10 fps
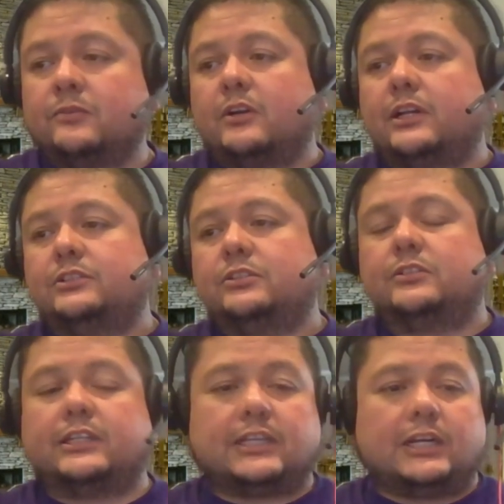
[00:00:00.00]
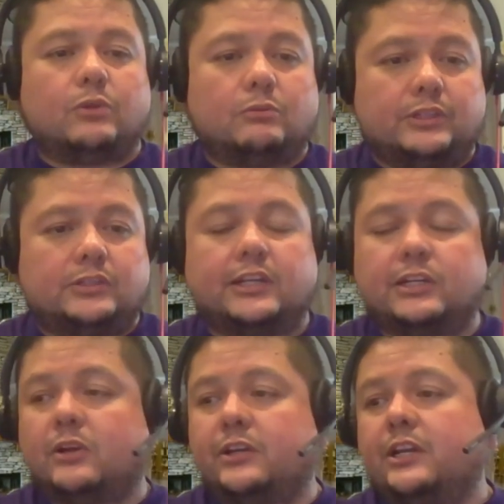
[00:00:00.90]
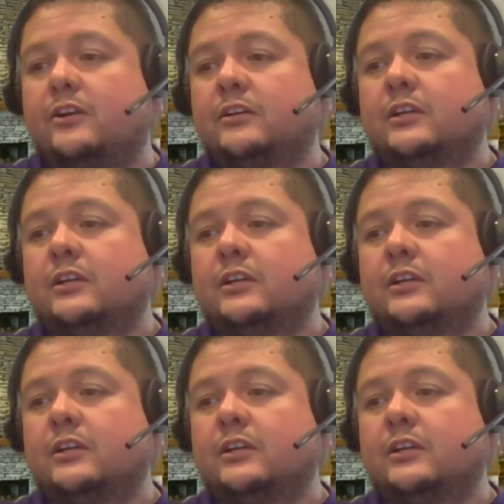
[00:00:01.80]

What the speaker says: Right. So that's kind of what we're talking about here.